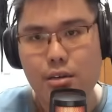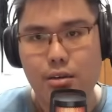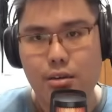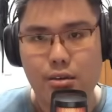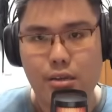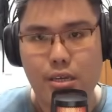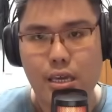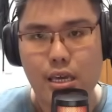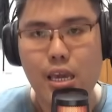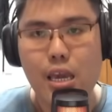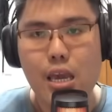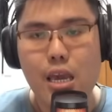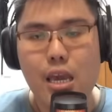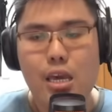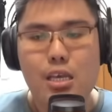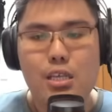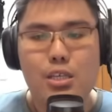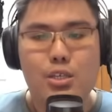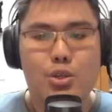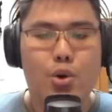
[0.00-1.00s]
Okay,
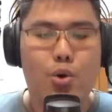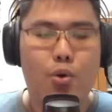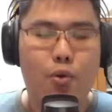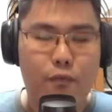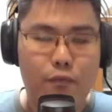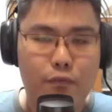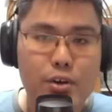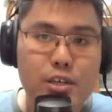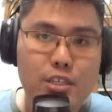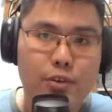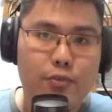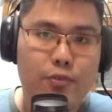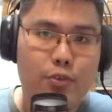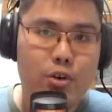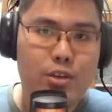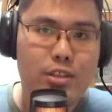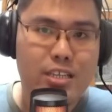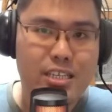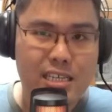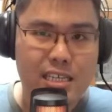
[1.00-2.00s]
so first of
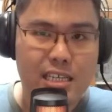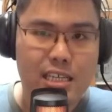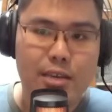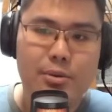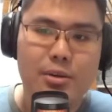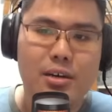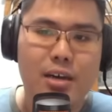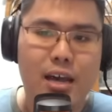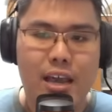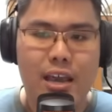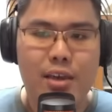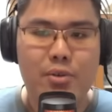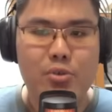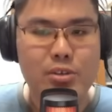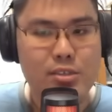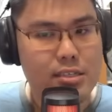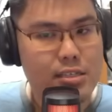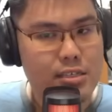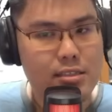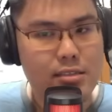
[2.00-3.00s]
all, disclaimer, I
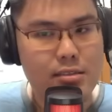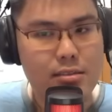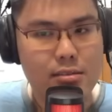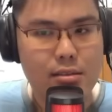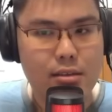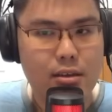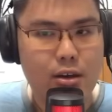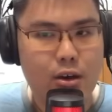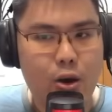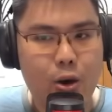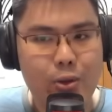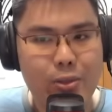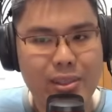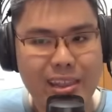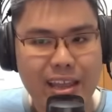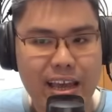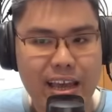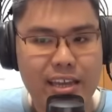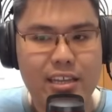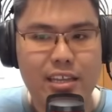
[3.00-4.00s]
wasn't
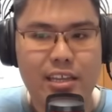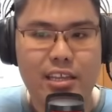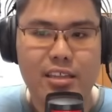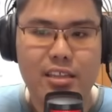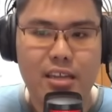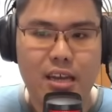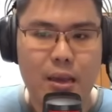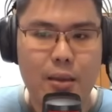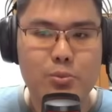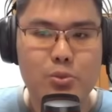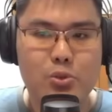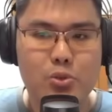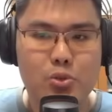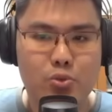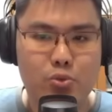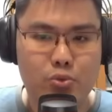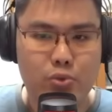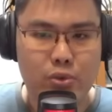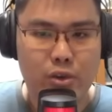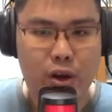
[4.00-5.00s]
online in time
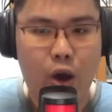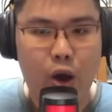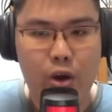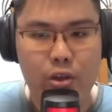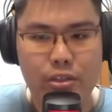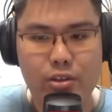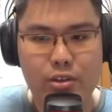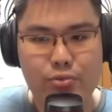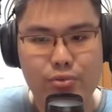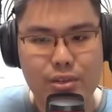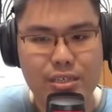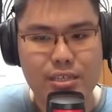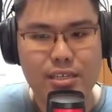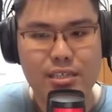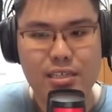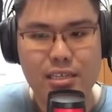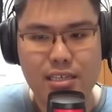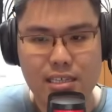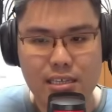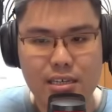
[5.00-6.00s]
to record the
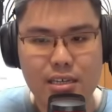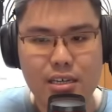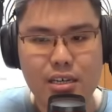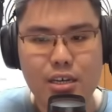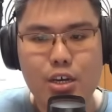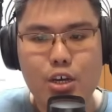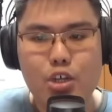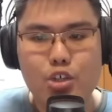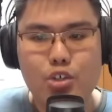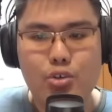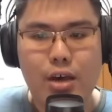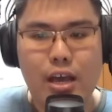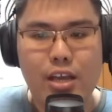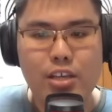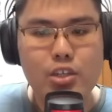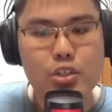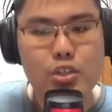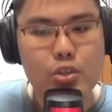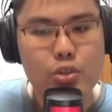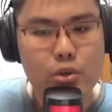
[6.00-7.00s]
recent clear, so I
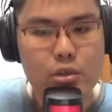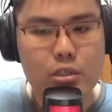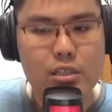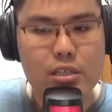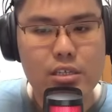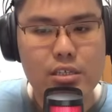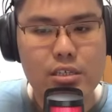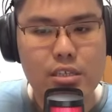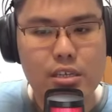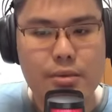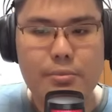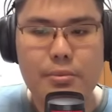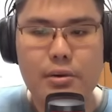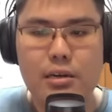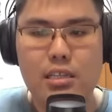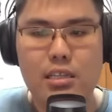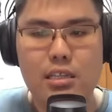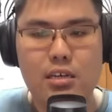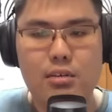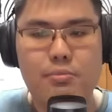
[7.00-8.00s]
actually saw this team
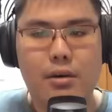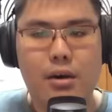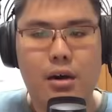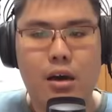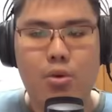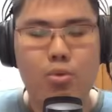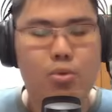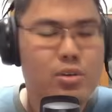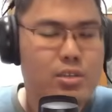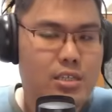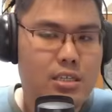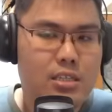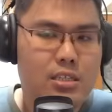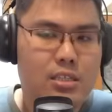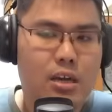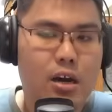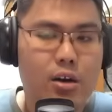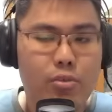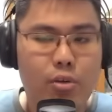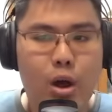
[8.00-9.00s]
earlier but I
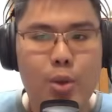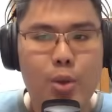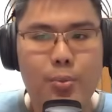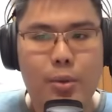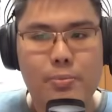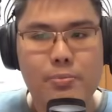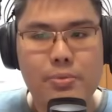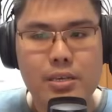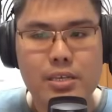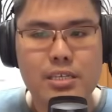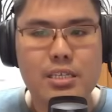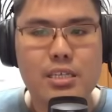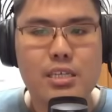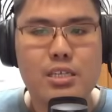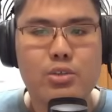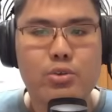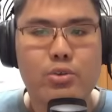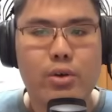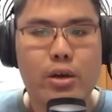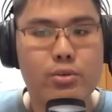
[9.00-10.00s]
wasn't around my
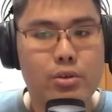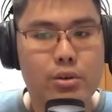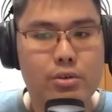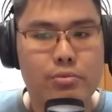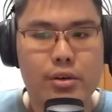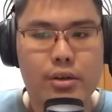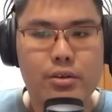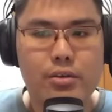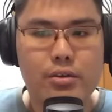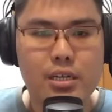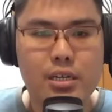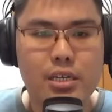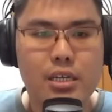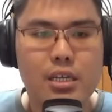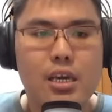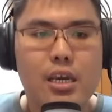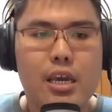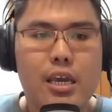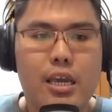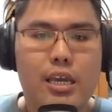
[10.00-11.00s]
PC, so I couldn't record
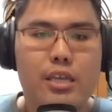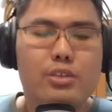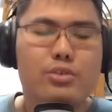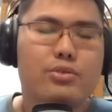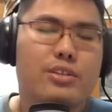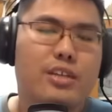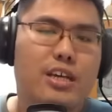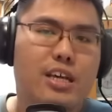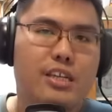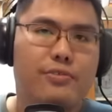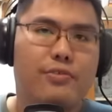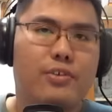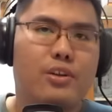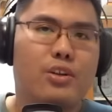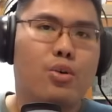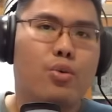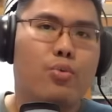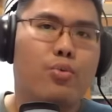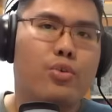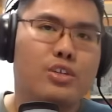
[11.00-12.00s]
it. In today's
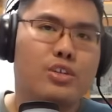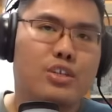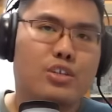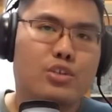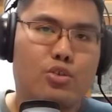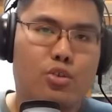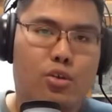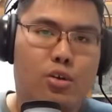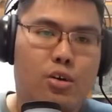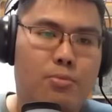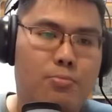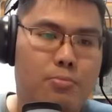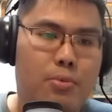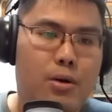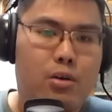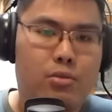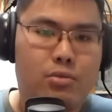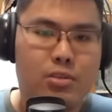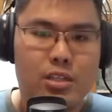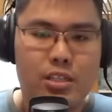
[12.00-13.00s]
video we'll just talk
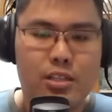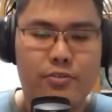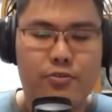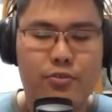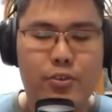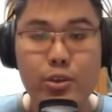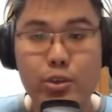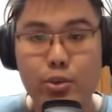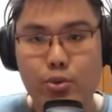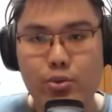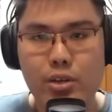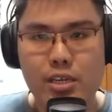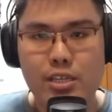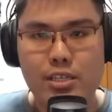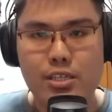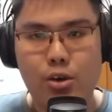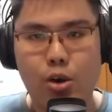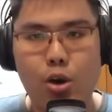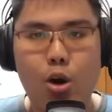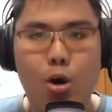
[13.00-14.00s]
about the different
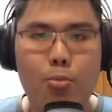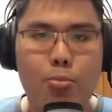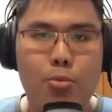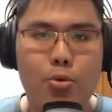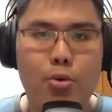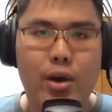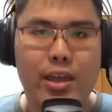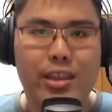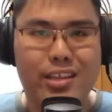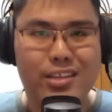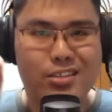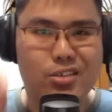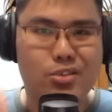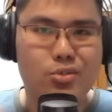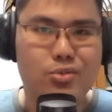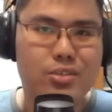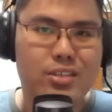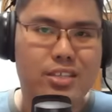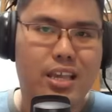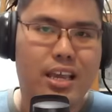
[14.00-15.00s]
units, the combo and the
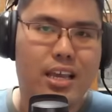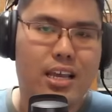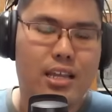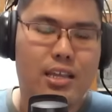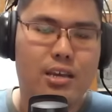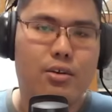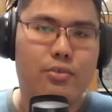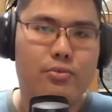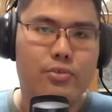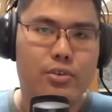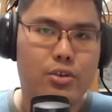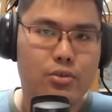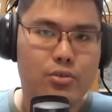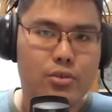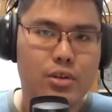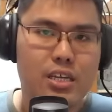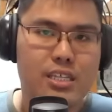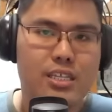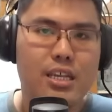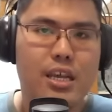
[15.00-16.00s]
skill cycling of the
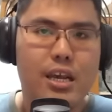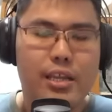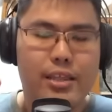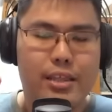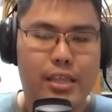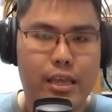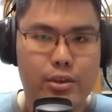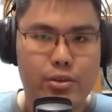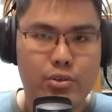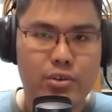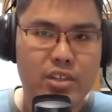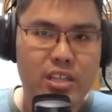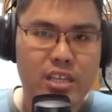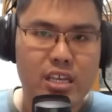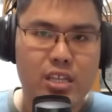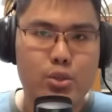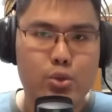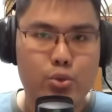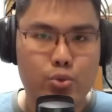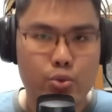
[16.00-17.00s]
units that you will
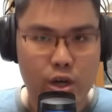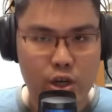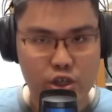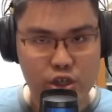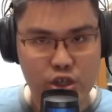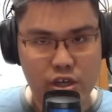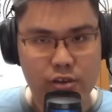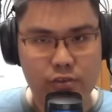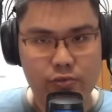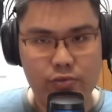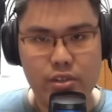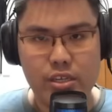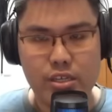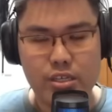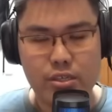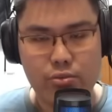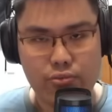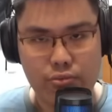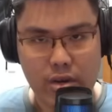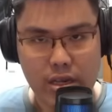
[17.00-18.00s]
need to achieve
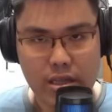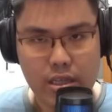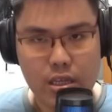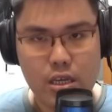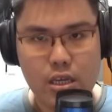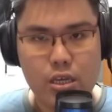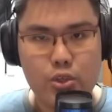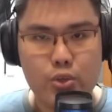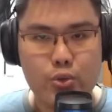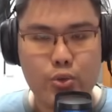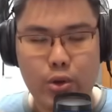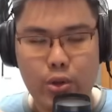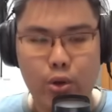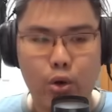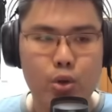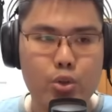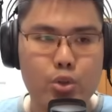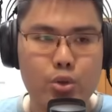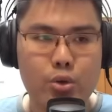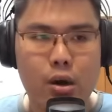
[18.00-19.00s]
this run. So on
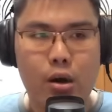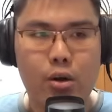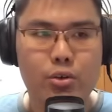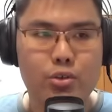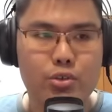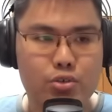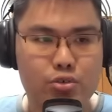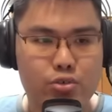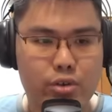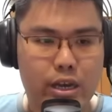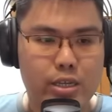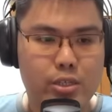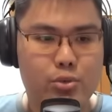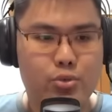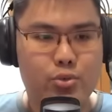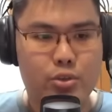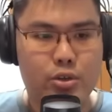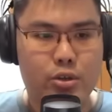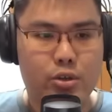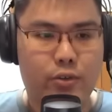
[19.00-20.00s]
auto, I'll also try
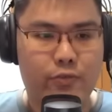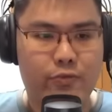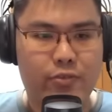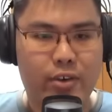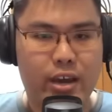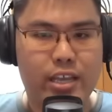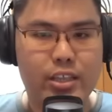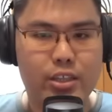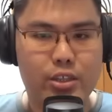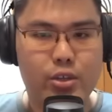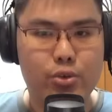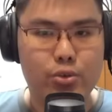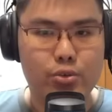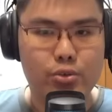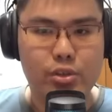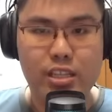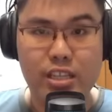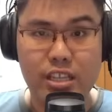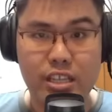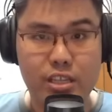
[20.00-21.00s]
to sort of
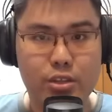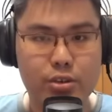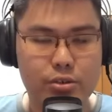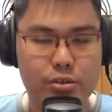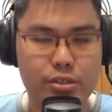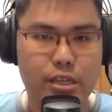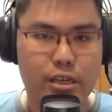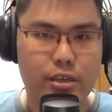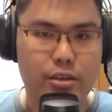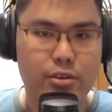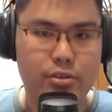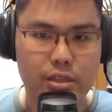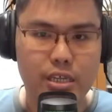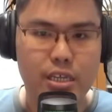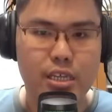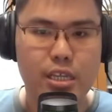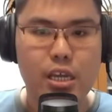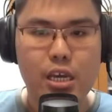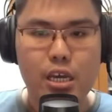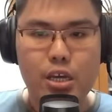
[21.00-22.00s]
fine-tune the details that you'll
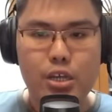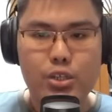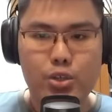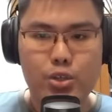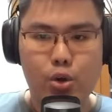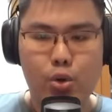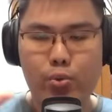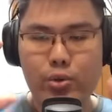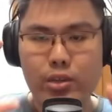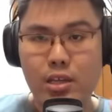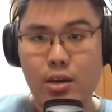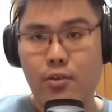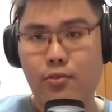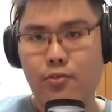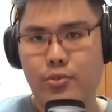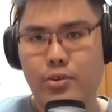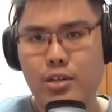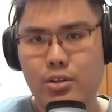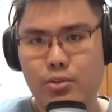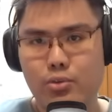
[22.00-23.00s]
need. So without
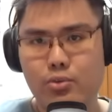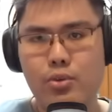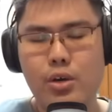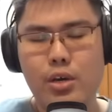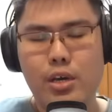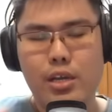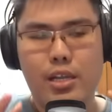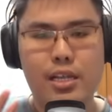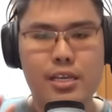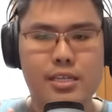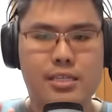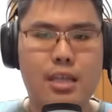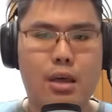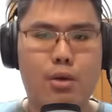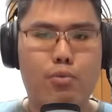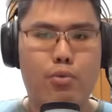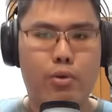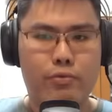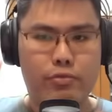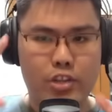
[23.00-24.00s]
further ado, let's
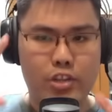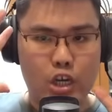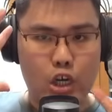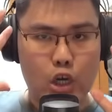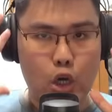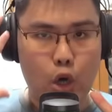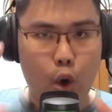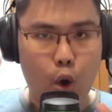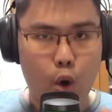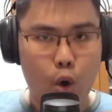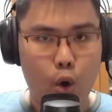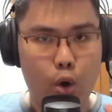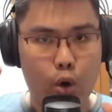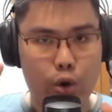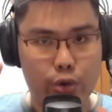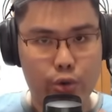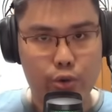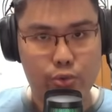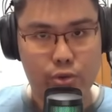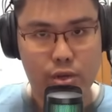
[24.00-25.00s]
start with the
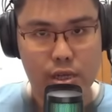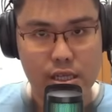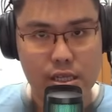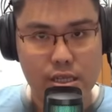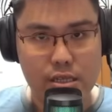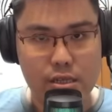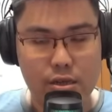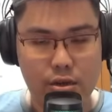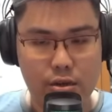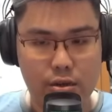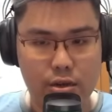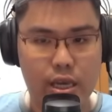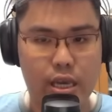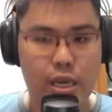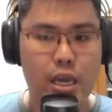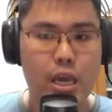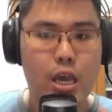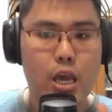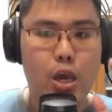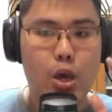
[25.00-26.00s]
core units.
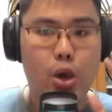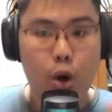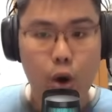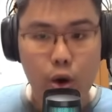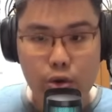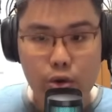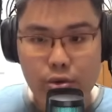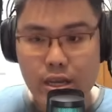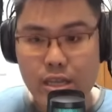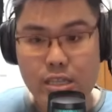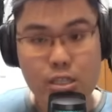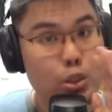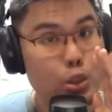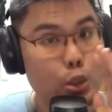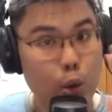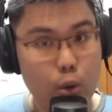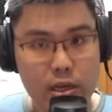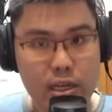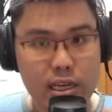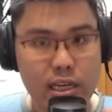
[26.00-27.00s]
Okay, core units,
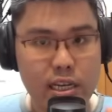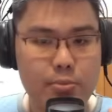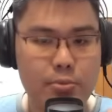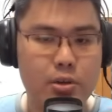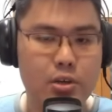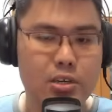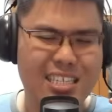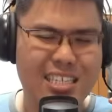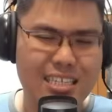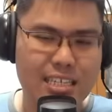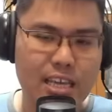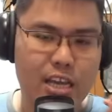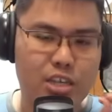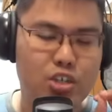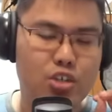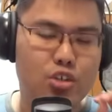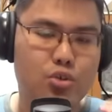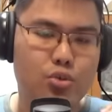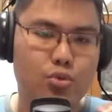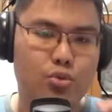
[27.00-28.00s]
no Lily, because Lily
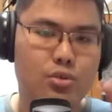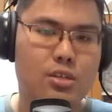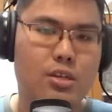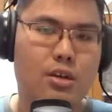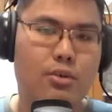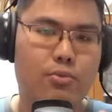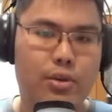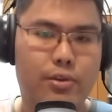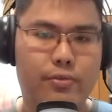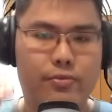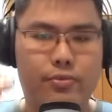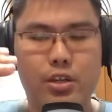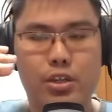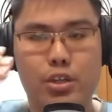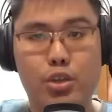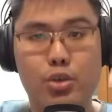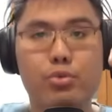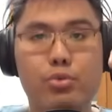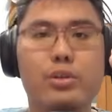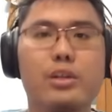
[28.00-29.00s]
actually screws up with the
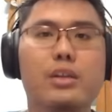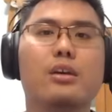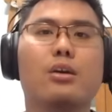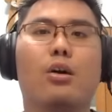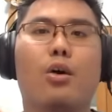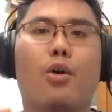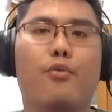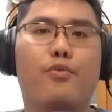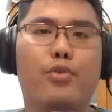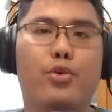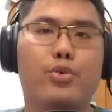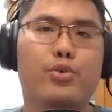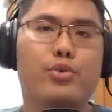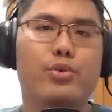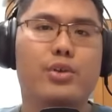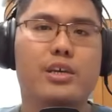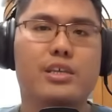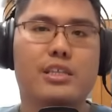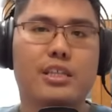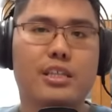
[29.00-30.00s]
tuning of your
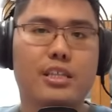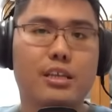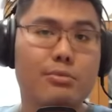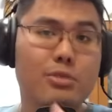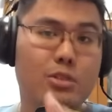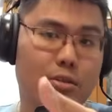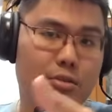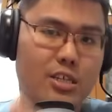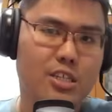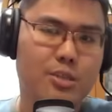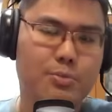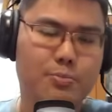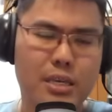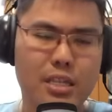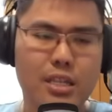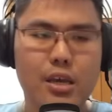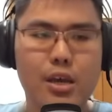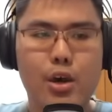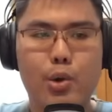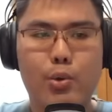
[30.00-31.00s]
units in terms of the
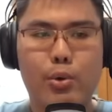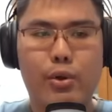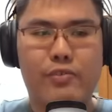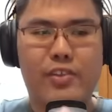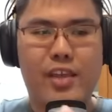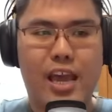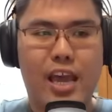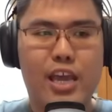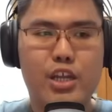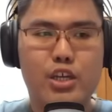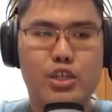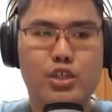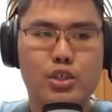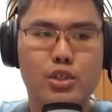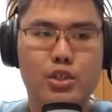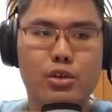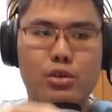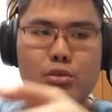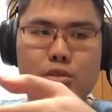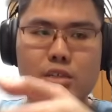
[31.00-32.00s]
speed with the
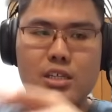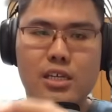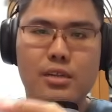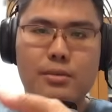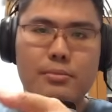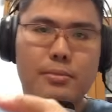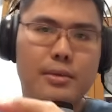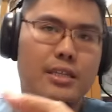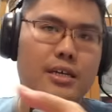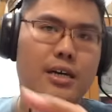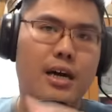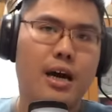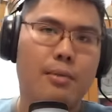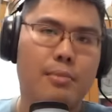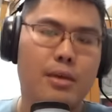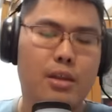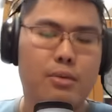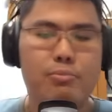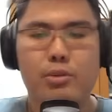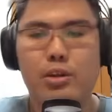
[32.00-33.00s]
additional turn meter up
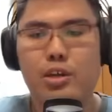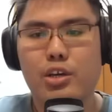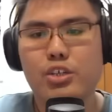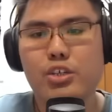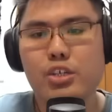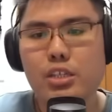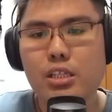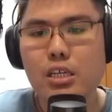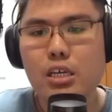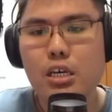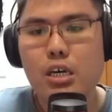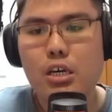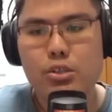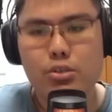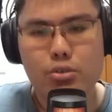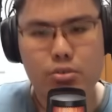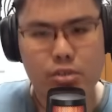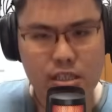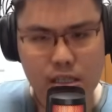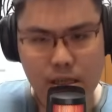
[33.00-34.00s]
manipulation.
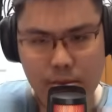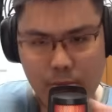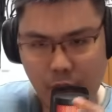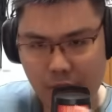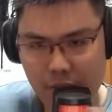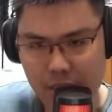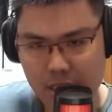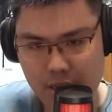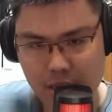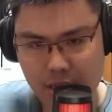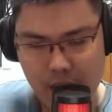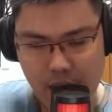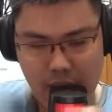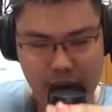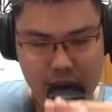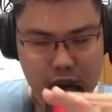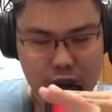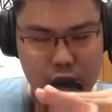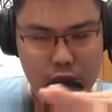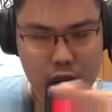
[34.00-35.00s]
So this team over here
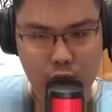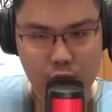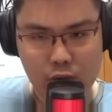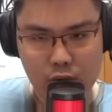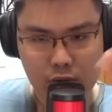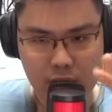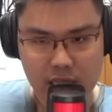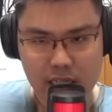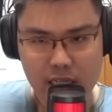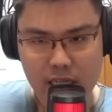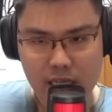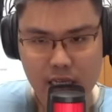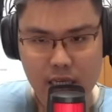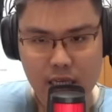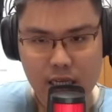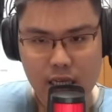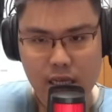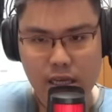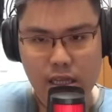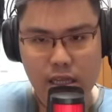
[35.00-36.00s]
has no Lily.